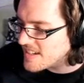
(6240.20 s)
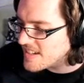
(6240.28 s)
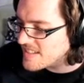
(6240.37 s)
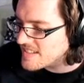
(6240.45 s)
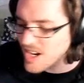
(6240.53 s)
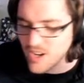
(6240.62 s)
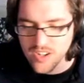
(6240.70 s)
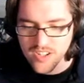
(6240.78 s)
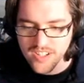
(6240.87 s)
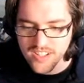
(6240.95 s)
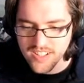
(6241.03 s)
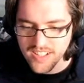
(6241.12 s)
No,
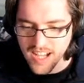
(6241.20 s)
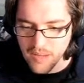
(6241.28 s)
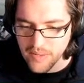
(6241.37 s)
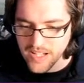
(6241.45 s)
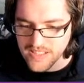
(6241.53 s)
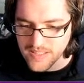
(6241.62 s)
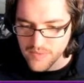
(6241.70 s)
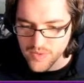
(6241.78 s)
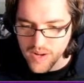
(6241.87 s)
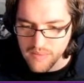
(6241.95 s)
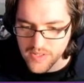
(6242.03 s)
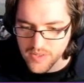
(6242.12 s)
how many
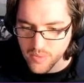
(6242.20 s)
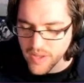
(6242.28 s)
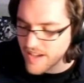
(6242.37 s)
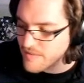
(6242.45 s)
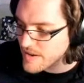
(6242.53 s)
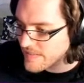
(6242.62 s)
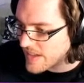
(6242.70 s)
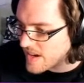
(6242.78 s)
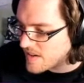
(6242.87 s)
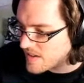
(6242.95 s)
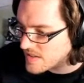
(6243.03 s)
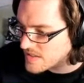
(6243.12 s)
subscribers do we have right now?
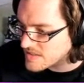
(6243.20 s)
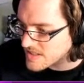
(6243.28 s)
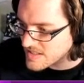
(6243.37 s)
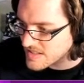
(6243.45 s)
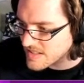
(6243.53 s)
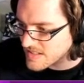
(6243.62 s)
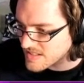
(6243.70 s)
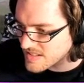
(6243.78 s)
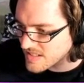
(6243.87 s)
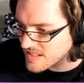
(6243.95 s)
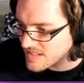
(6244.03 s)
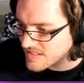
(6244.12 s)

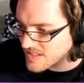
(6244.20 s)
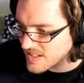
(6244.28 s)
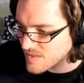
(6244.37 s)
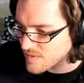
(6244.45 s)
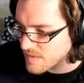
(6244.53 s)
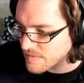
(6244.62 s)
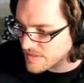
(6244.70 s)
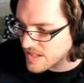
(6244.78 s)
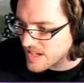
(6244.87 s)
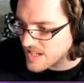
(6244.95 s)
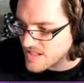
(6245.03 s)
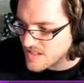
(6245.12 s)
660,
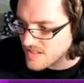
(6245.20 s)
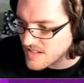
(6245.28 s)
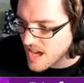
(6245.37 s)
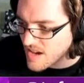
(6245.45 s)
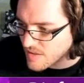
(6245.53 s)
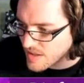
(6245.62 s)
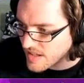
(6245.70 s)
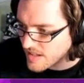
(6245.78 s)
658. Nah, okay.